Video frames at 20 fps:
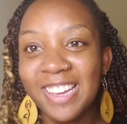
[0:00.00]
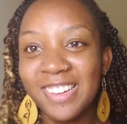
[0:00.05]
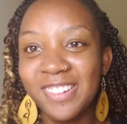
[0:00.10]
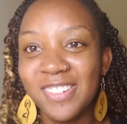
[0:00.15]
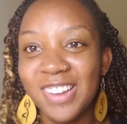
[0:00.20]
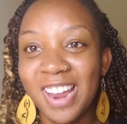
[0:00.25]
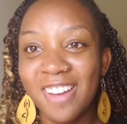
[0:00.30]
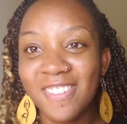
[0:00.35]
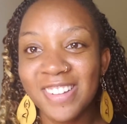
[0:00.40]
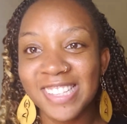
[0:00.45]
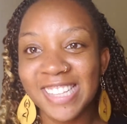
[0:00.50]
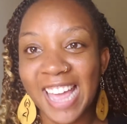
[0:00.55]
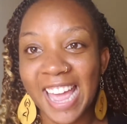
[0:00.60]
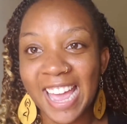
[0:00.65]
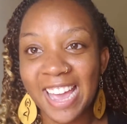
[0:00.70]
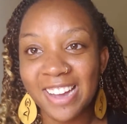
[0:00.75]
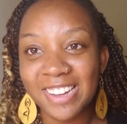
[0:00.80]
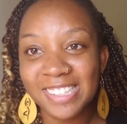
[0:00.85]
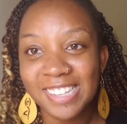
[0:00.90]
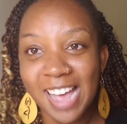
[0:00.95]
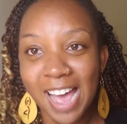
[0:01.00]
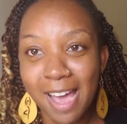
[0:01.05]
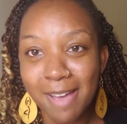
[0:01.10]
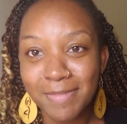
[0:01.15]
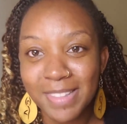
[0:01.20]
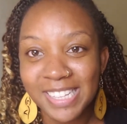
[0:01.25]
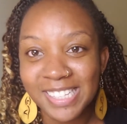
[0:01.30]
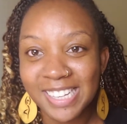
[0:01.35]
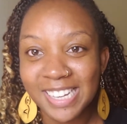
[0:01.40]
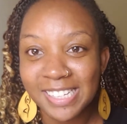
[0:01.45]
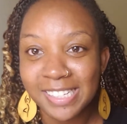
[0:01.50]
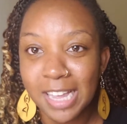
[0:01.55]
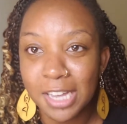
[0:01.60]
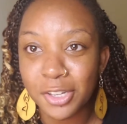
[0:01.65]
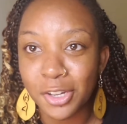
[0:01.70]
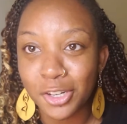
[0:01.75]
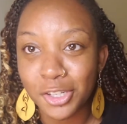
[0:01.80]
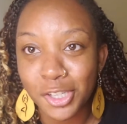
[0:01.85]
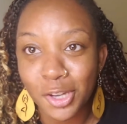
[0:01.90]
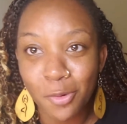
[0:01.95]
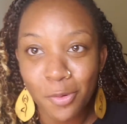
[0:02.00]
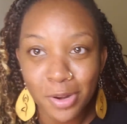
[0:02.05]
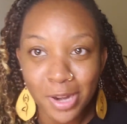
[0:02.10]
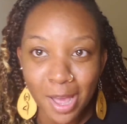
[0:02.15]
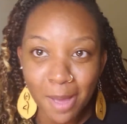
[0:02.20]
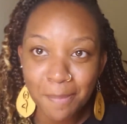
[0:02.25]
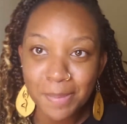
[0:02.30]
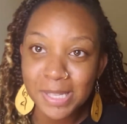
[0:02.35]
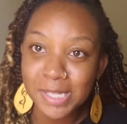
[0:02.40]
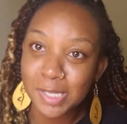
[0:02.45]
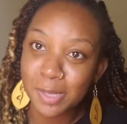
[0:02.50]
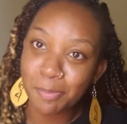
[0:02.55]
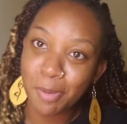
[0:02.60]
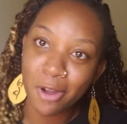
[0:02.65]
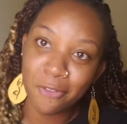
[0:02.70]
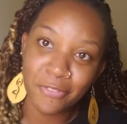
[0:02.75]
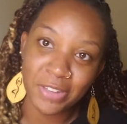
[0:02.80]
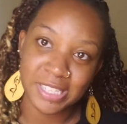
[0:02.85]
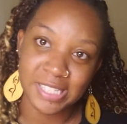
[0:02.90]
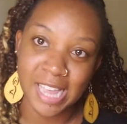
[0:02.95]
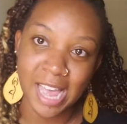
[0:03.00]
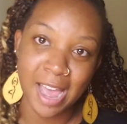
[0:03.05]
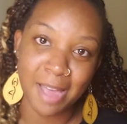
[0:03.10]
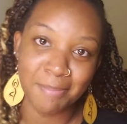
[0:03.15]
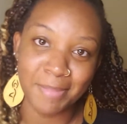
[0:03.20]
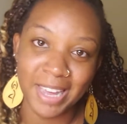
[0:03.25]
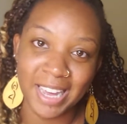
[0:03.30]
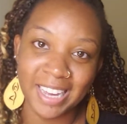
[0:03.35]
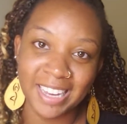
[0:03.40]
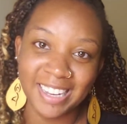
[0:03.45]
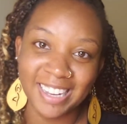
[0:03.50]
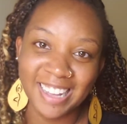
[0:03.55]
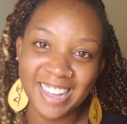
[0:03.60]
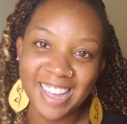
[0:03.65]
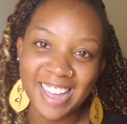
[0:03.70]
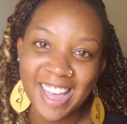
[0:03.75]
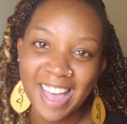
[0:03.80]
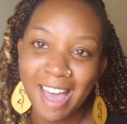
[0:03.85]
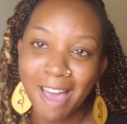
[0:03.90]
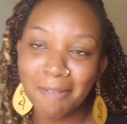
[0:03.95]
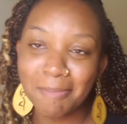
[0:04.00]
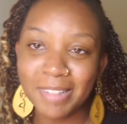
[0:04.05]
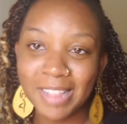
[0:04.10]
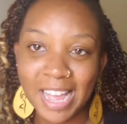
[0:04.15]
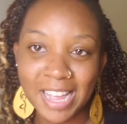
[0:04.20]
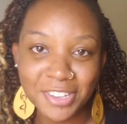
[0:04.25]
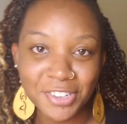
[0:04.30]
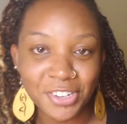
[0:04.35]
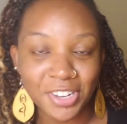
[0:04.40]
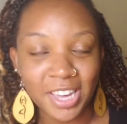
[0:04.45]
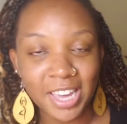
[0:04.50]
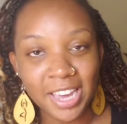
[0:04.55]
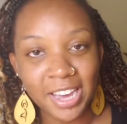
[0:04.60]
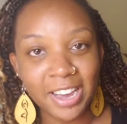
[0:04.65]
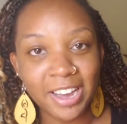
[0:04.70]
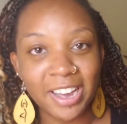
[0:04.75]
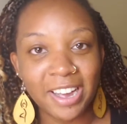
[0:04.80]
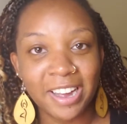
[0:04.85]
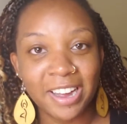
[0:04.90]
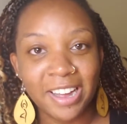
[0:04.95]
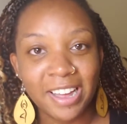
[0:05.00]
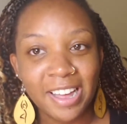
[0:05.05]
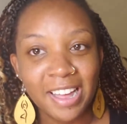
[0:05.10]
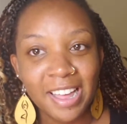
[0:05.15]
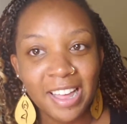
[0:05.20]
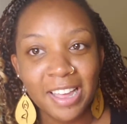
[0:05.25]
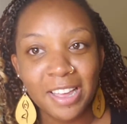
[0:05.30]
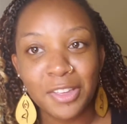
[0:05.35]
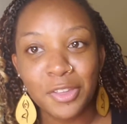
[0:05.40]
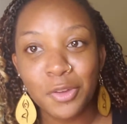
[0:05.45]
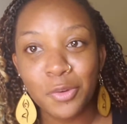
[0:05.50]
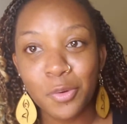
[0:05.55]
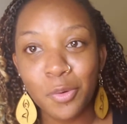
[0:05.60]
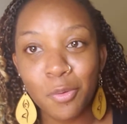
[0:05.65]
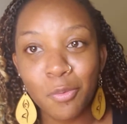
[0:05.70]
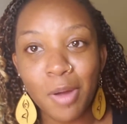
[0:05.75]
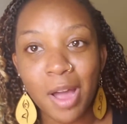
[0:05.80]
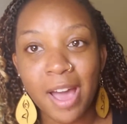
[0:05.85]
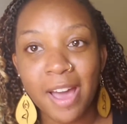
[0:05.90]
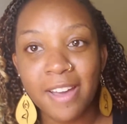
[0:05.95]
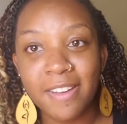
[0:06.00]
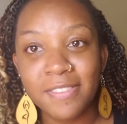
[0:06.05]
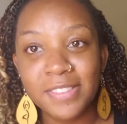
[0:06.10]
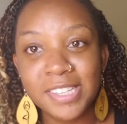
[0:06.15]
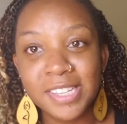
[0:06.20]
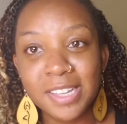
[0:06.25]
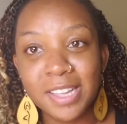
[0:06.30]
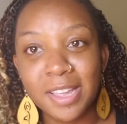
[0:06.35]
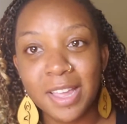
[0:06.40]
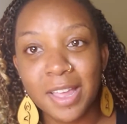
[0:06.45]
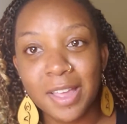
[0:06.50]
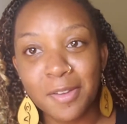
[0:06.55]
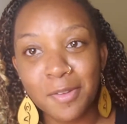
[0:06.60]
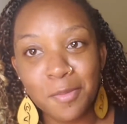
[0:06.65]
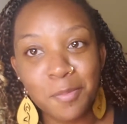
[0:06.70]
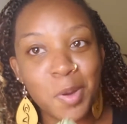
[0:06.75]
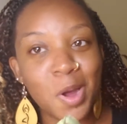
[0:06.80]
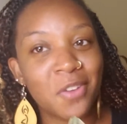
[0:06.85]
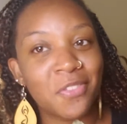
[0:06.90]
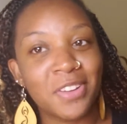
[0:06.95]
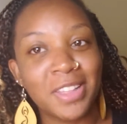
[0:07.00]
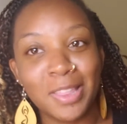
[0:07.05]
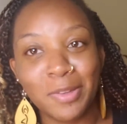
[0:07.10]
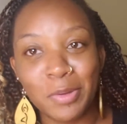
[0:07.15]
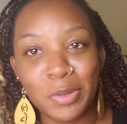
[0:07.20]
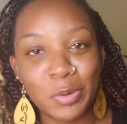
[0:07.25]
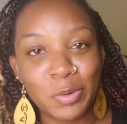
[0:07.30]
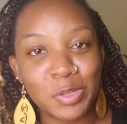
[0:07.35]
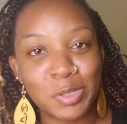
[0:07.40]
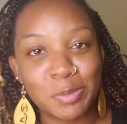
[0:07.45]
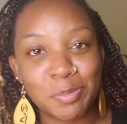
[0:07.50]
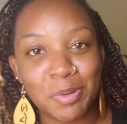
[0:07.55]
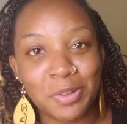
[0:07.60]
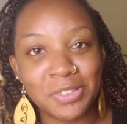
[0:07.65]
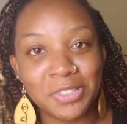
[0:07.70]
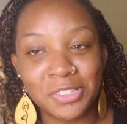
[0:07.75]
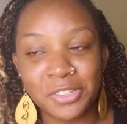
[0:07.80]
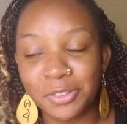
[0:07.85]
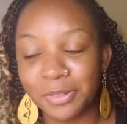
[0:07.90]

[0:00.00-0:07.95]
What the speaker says: Whatever day or time this is that you're showing up, it's the perfect timing. I'm glad you're here. You arrived perfectly when you were supposed to.